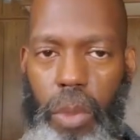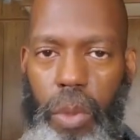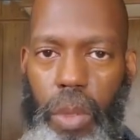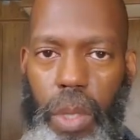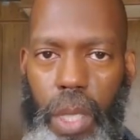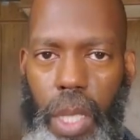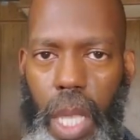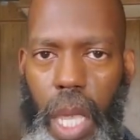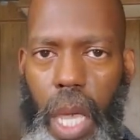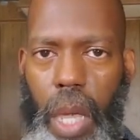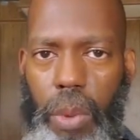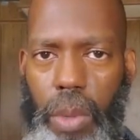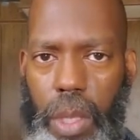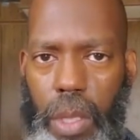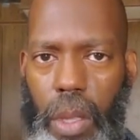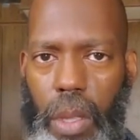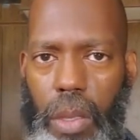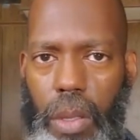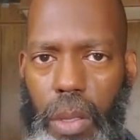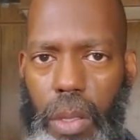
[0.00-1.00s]
We now
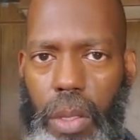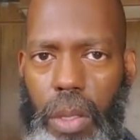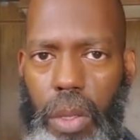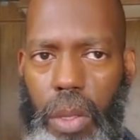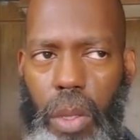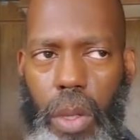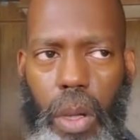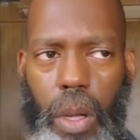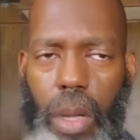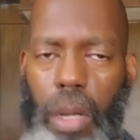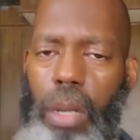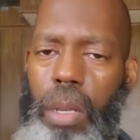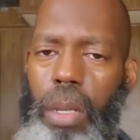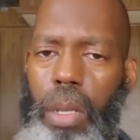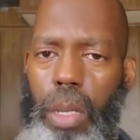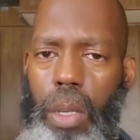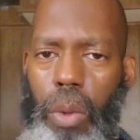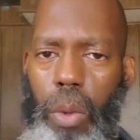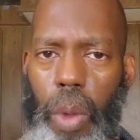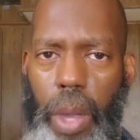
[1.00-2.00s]
return you to your
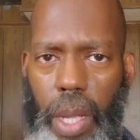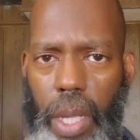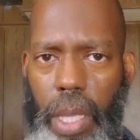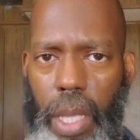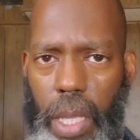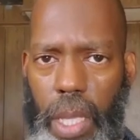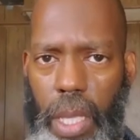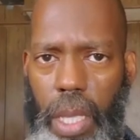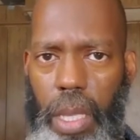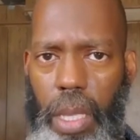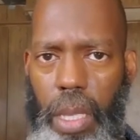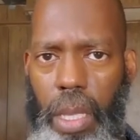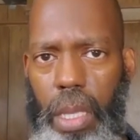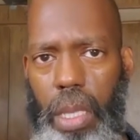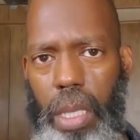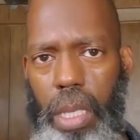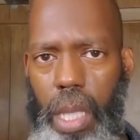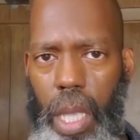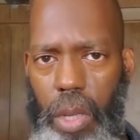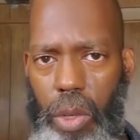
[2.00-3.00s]
regularly
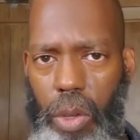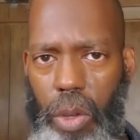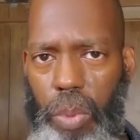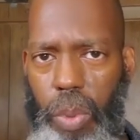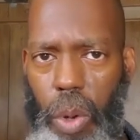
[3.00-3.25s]
scheduled